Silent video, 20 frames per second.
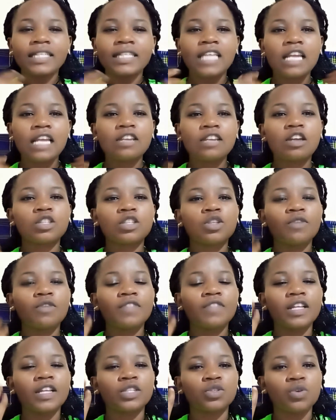Tell
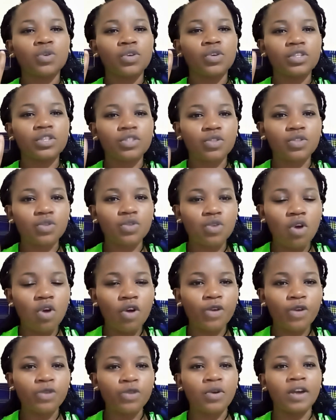yourself that you're
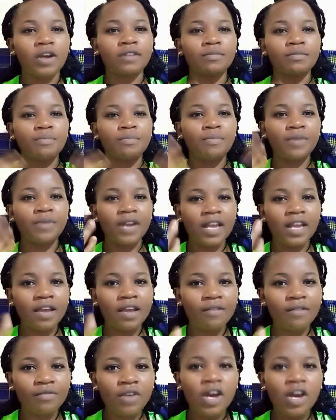strong, you are
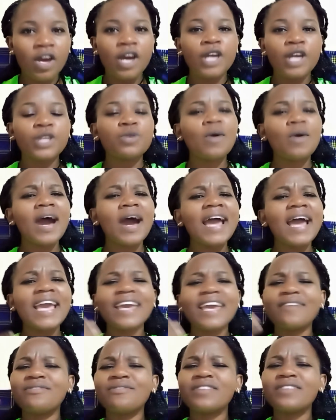brave, you are
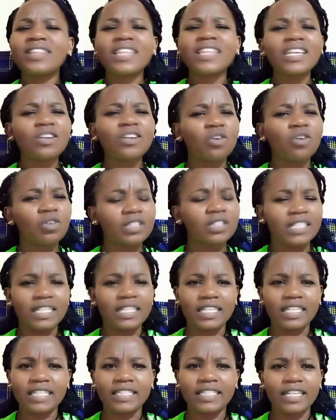everything God
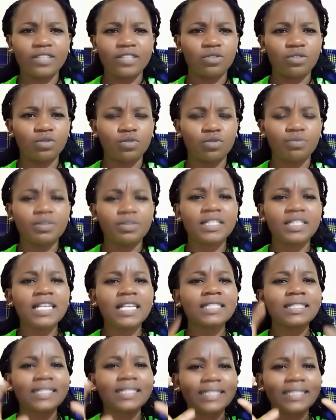created you to be.
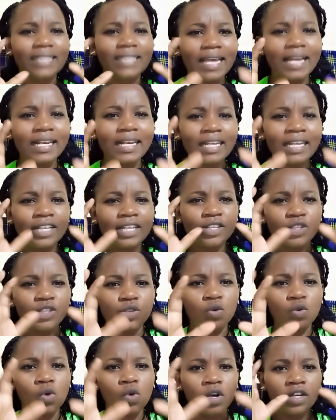Just tell
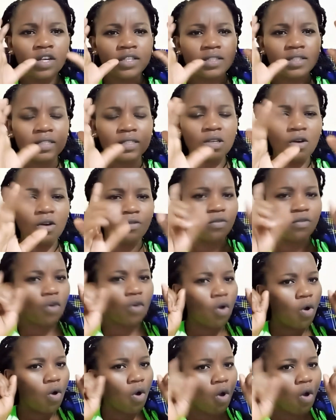yourself
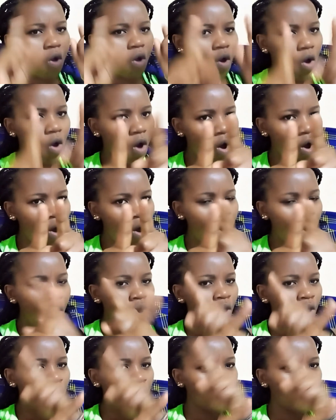
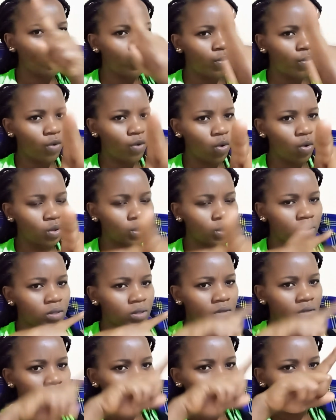all those
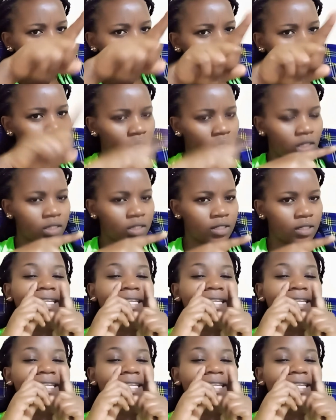things.